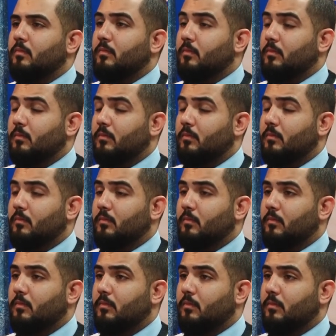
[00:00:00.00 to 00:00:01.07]

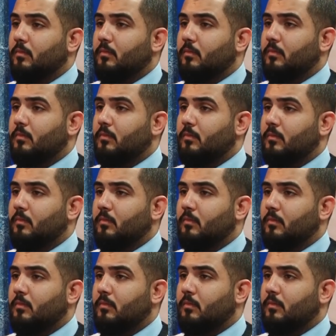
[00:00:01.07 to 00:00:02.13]

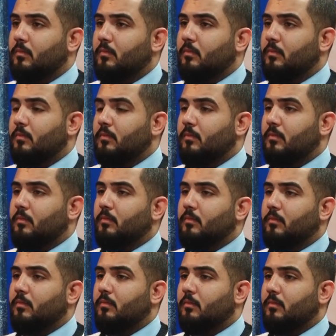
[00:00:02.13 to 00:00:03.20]
Nobody speaks.